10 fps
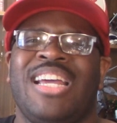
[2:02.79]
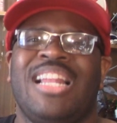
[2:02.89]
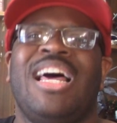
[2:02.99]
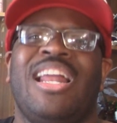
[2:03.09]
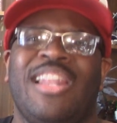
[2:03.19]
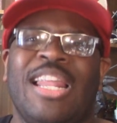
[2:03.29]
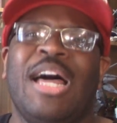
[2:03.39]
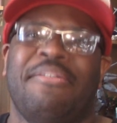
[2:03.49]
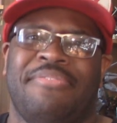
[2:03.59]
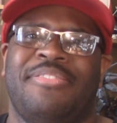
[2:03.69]
get a lot of
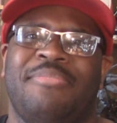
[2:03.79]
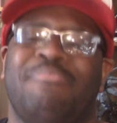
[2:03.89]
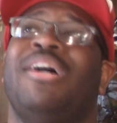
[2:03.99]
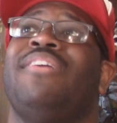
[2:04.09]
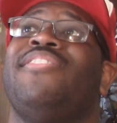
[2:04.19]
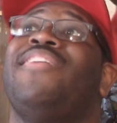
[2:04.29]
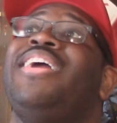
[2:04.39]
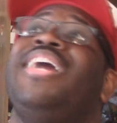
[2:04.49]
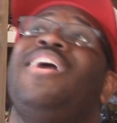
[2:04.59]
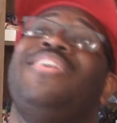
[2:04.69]
love. But
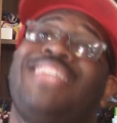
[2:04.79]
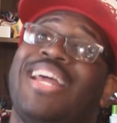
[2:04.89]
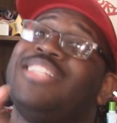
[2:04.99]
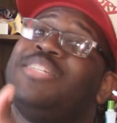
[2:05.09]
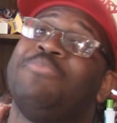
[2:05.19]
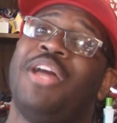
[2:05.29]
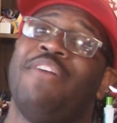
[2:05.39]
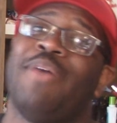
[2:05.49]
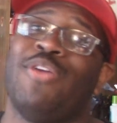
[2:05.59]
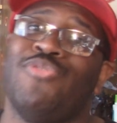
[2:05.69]
right now, he's getting some
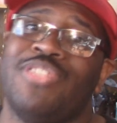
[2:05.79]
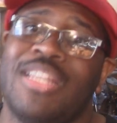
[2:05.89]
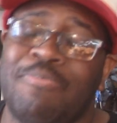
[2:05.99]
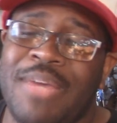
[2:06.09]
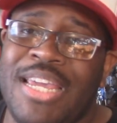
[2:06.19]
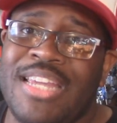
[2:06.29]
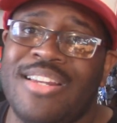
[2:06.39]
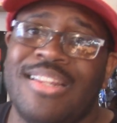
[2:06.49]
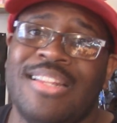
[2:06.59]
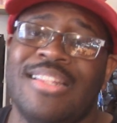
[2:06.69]
love by Rustic B
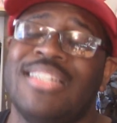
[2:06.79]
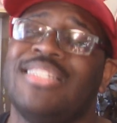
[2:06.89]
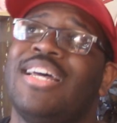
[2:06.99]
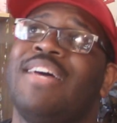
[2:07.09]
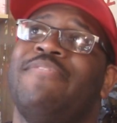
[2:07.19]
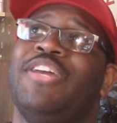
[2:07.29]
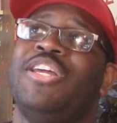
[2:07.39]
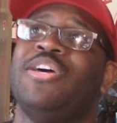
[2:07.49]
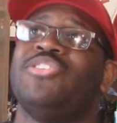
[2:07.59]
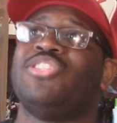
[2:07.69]
in this uh,
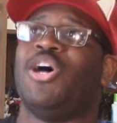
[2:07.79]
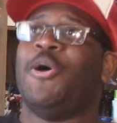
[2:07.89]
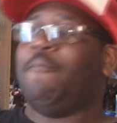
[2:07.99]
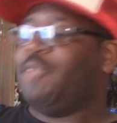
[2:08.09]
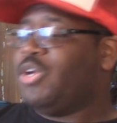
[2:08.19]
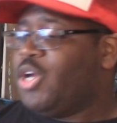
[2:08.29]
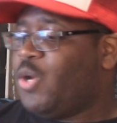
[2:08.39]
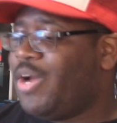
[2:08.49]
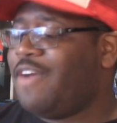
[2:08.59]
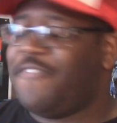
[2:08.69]
video. So,
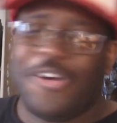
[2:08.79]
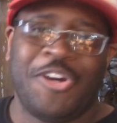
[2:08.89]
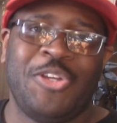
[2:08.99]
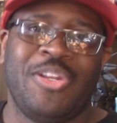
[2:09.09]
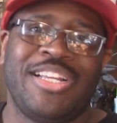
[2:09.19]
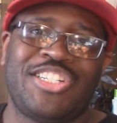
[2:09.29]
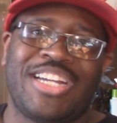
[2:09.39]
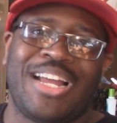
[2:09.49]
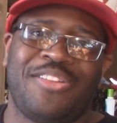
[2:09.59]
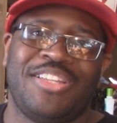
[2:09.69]
without further ado, let's
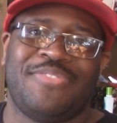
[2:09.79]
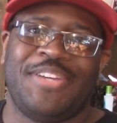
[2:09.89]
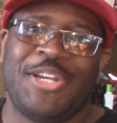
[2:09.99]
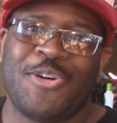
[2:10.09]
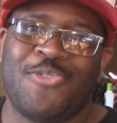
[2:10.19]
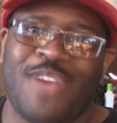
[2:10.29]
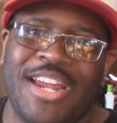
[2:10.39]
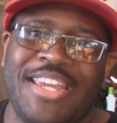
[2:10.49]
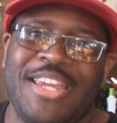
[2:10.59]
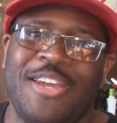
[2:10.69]
check out this video
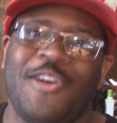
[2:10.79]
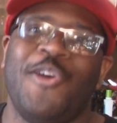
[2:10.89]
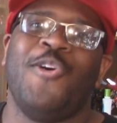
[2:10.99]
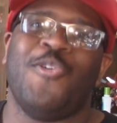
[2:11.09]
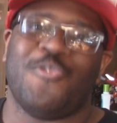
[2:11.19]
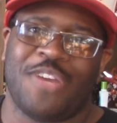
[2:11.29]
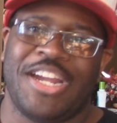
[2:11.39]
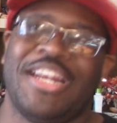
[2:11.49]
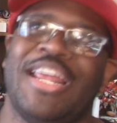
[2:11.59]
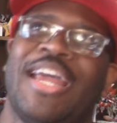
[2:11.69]
right here,
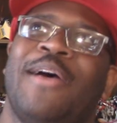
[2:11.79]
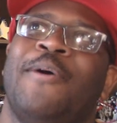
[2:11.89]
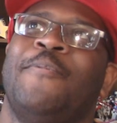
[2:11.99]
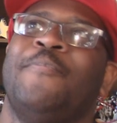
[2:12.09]
right now.